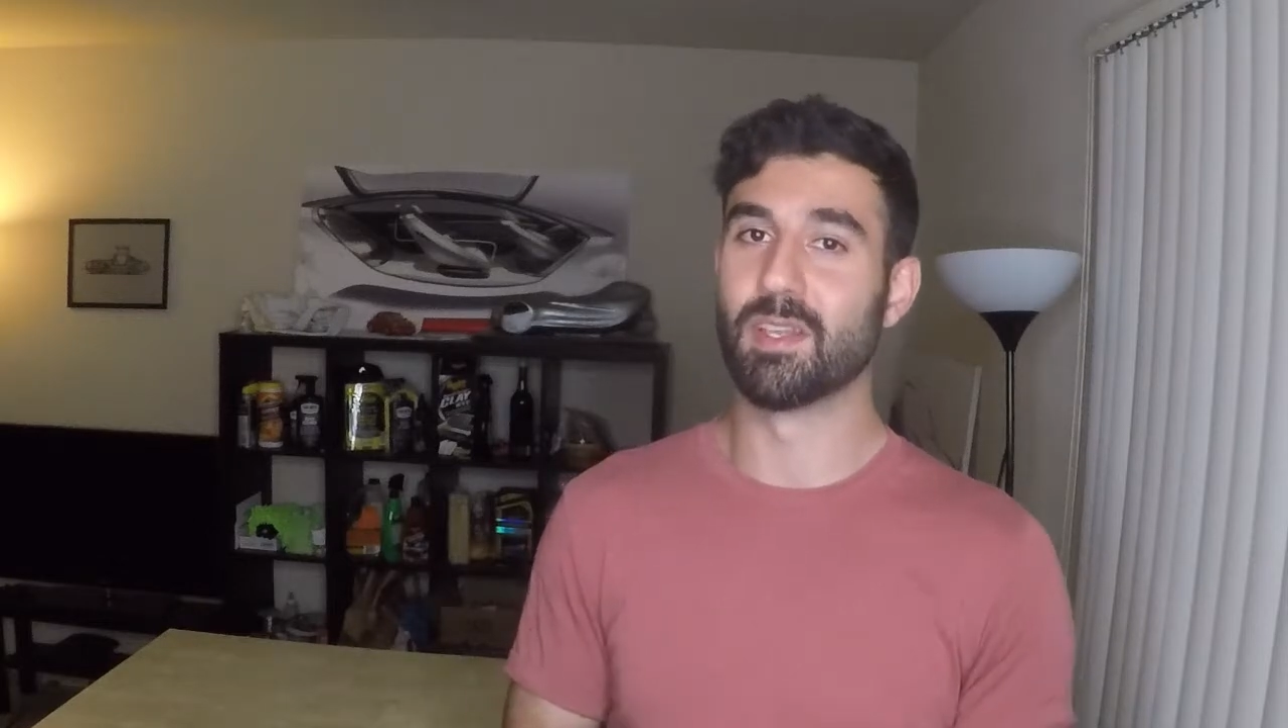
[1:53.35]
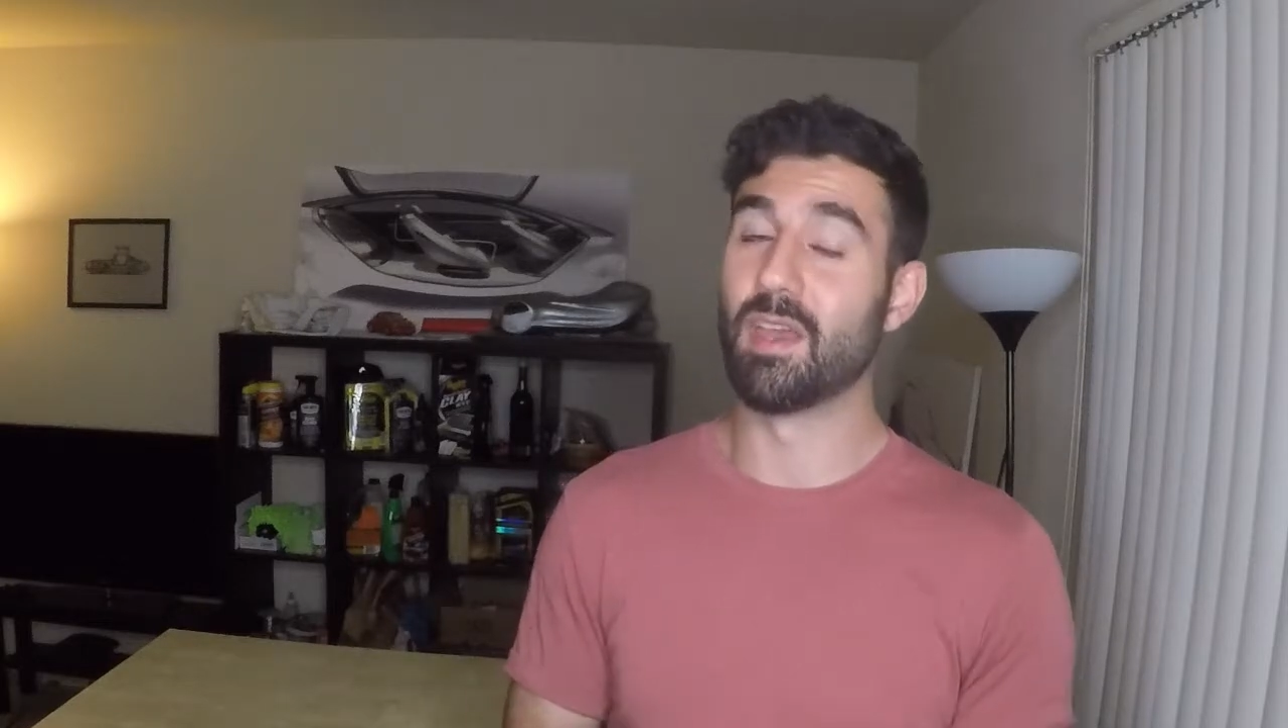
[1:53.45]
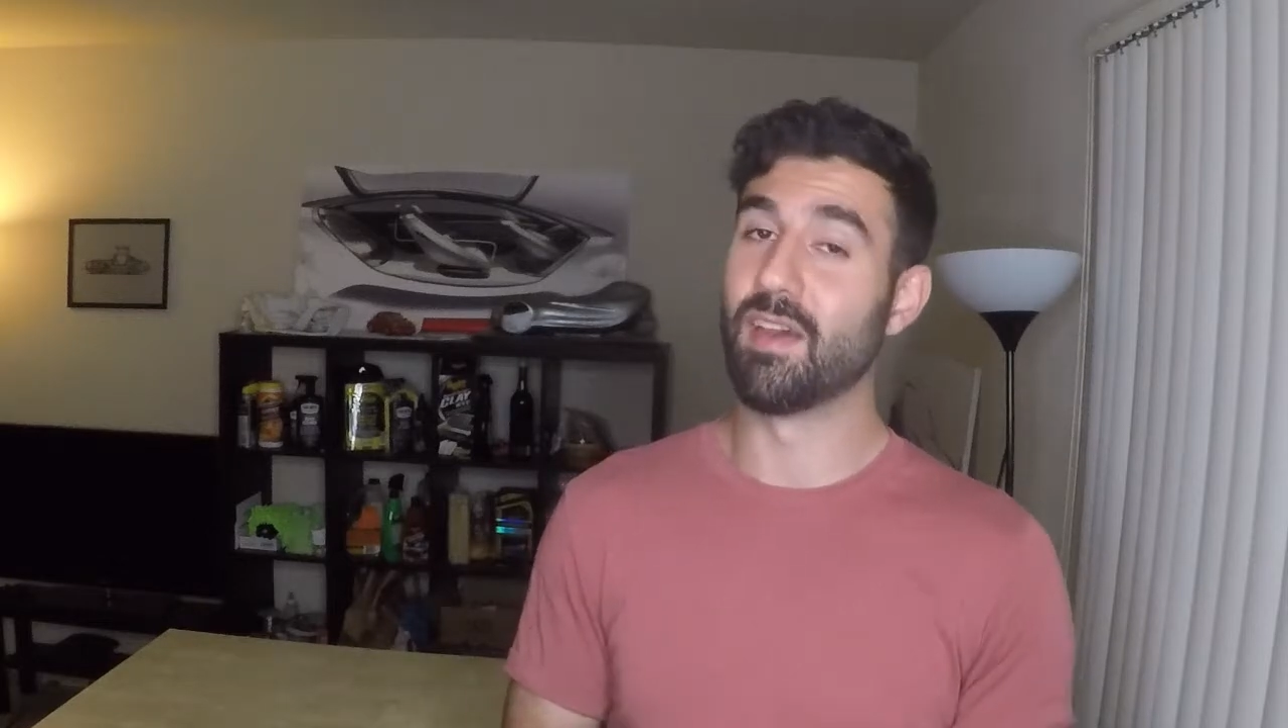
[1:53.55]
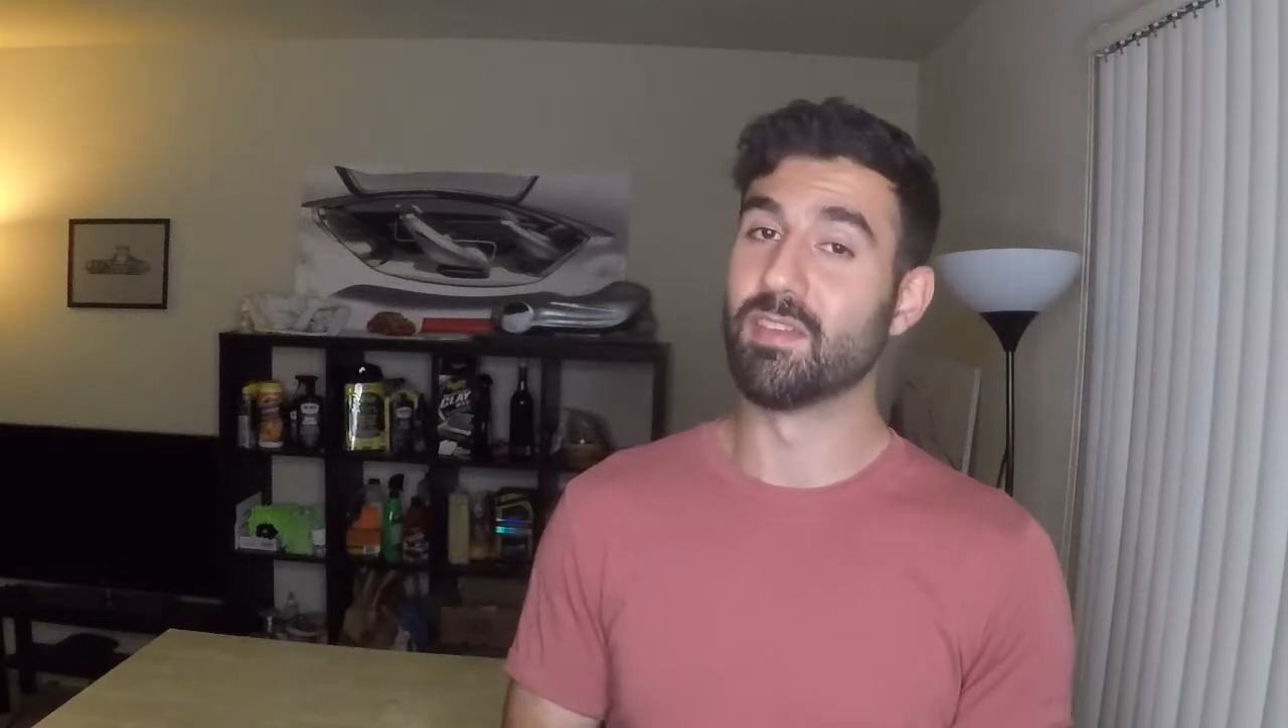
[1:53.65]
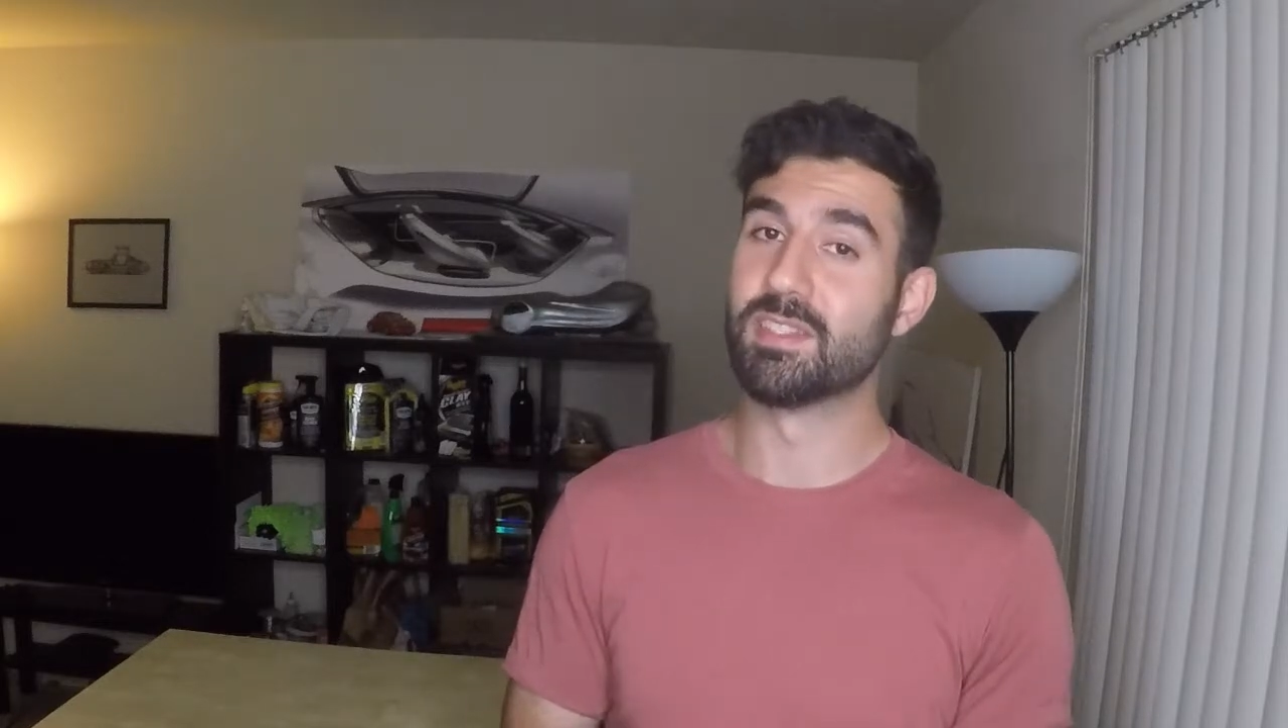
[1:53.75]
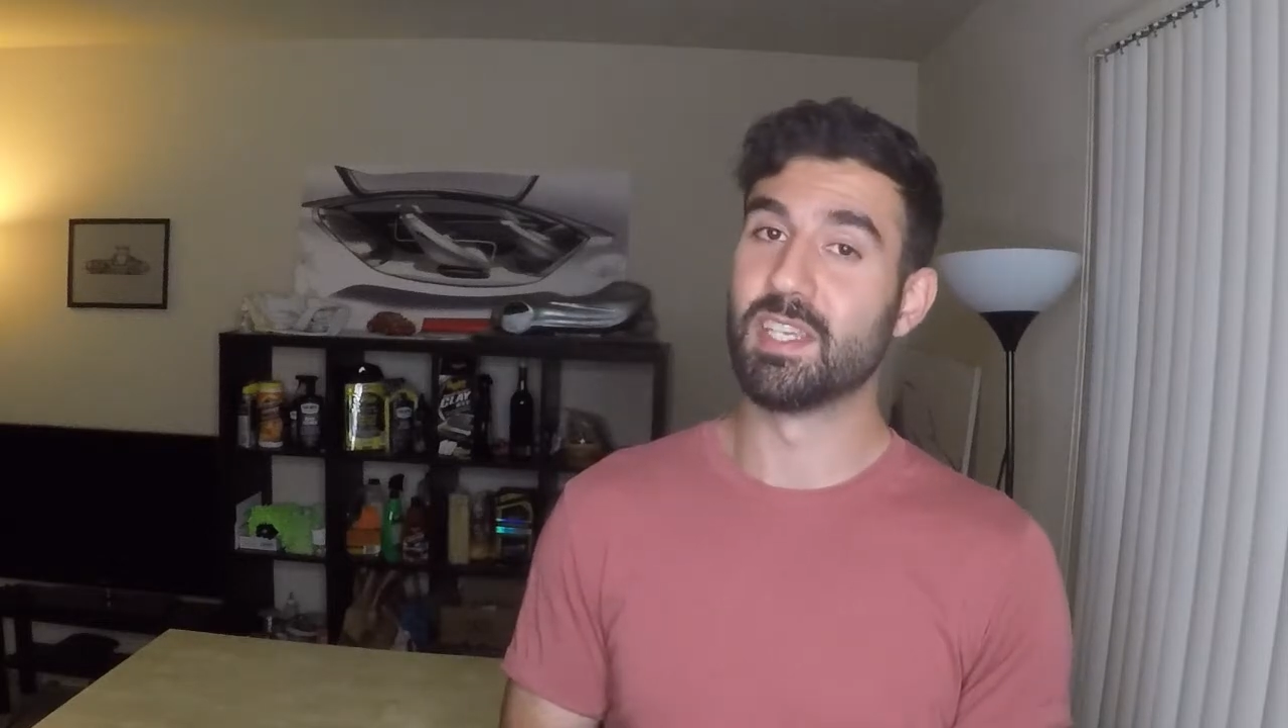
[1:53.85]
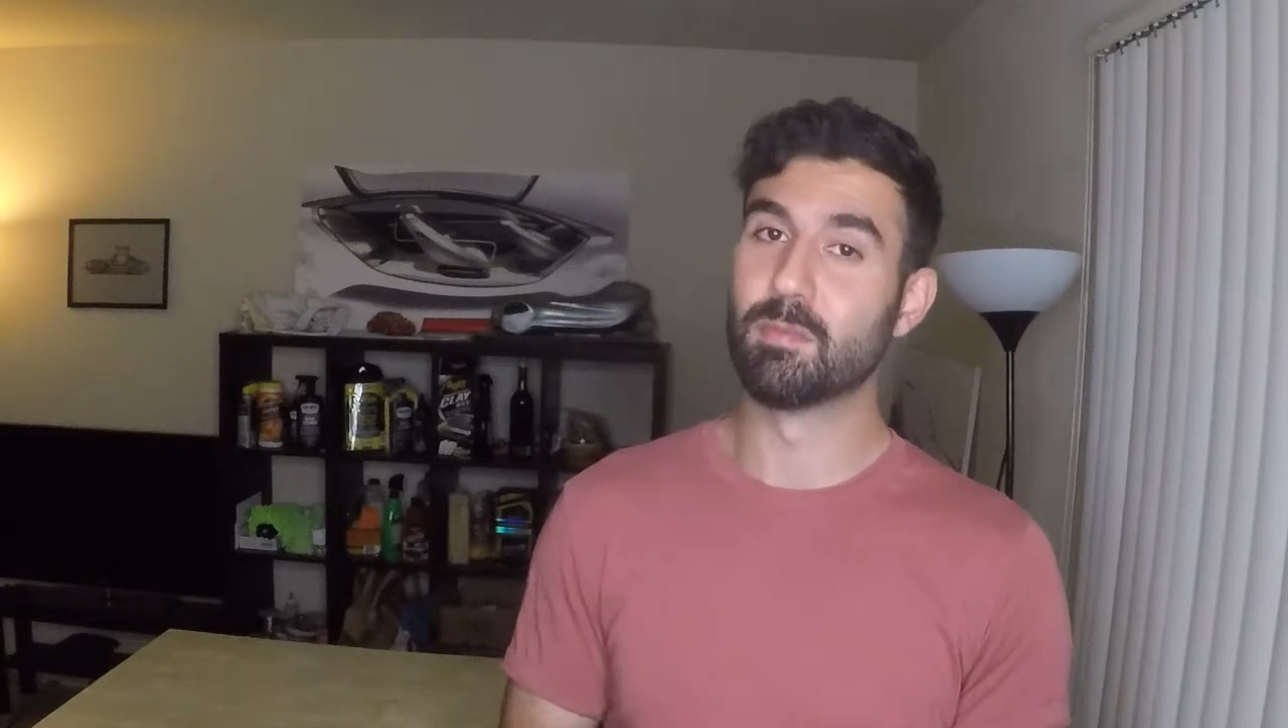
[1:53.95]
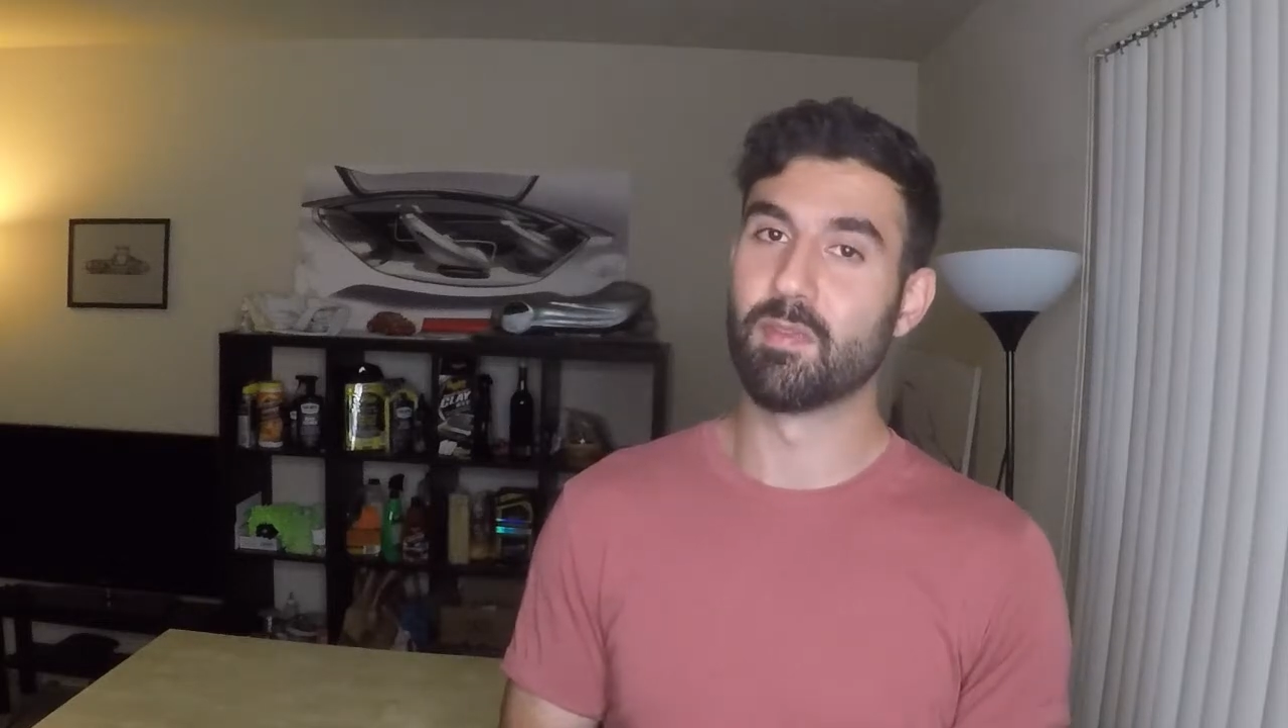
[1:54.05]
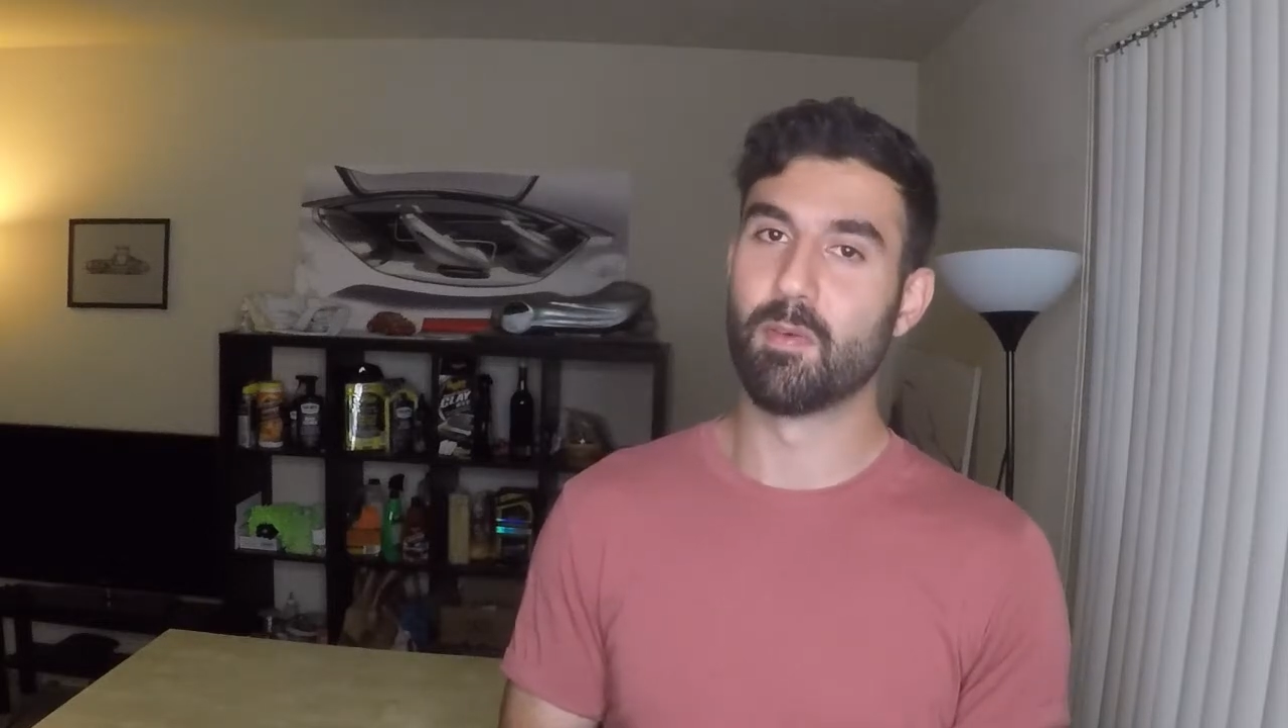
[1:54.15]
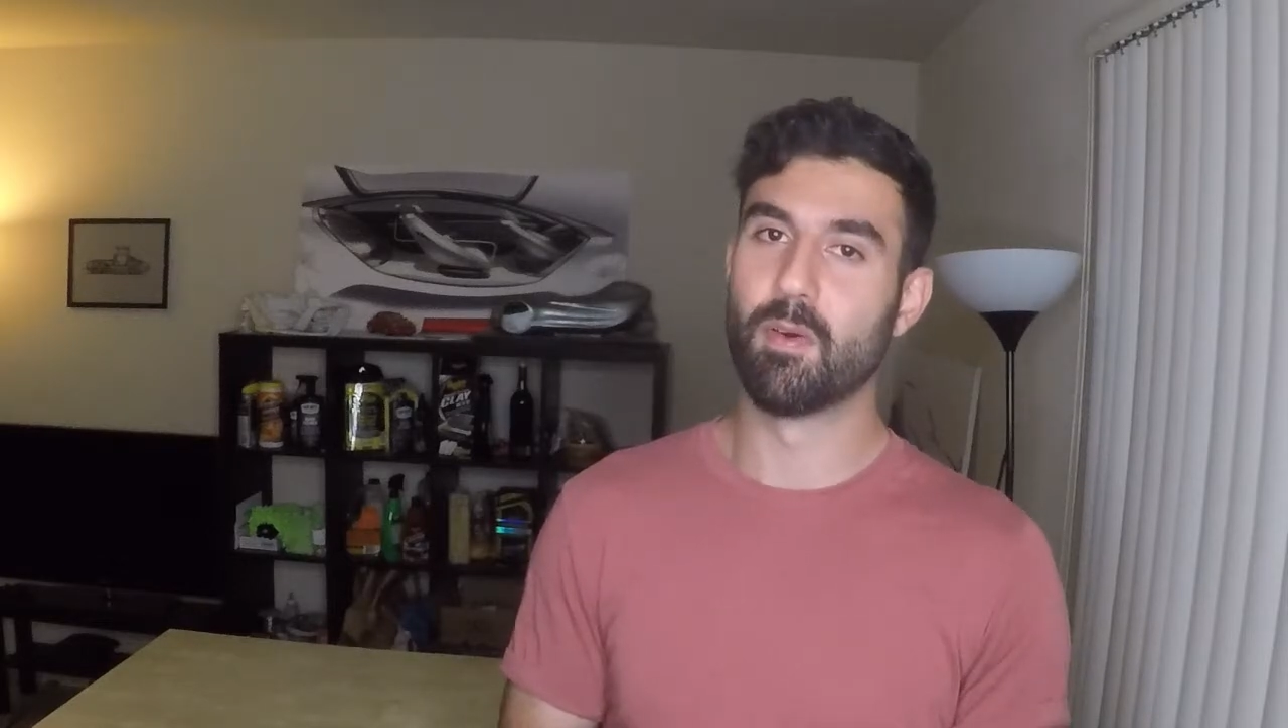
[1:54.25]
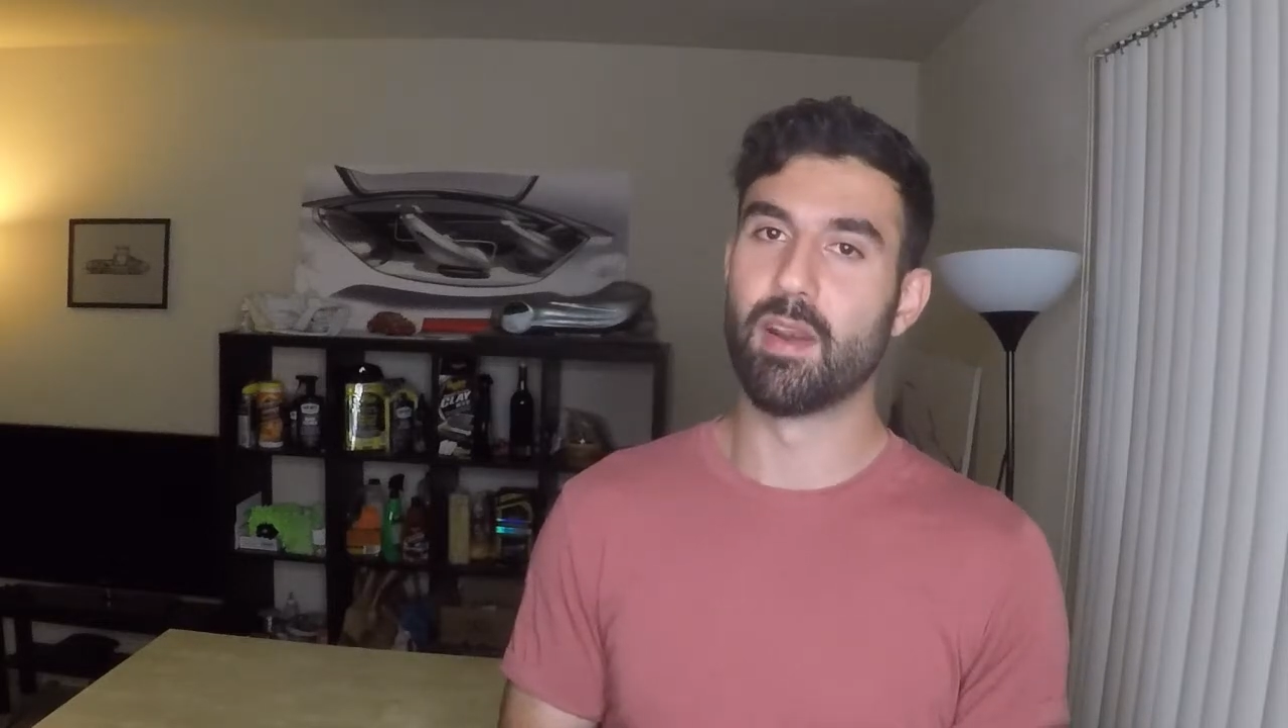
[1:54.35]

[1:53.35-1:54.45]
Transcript: you haven't seen before,